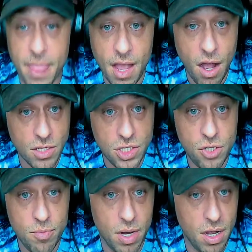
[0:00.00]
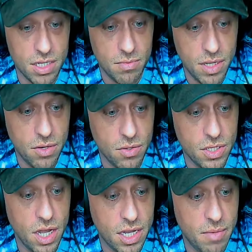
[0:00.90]
uh, super awesome little
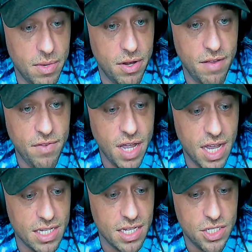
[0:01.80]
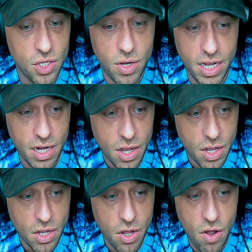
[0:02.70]
documentary. If you guys enjoyed it,
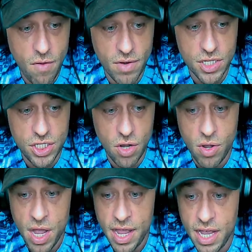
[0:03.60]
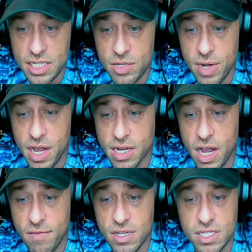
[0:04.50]
go over and show History
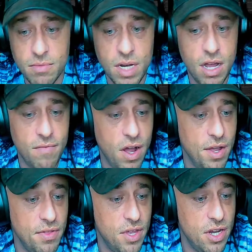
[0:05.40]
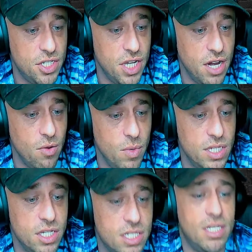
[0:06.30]
Uncovered some love on their channel. We
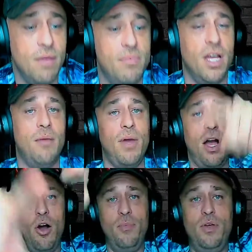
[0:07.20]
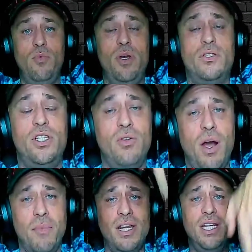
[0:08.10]
just subbed up. I hope you will too.
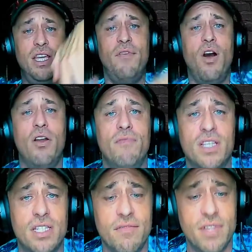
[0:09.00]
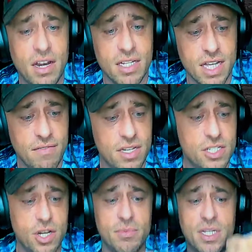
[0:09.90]
I'm gonna leave all of the stuff down inside of the
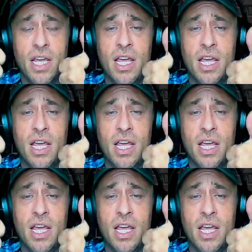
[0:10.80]
description.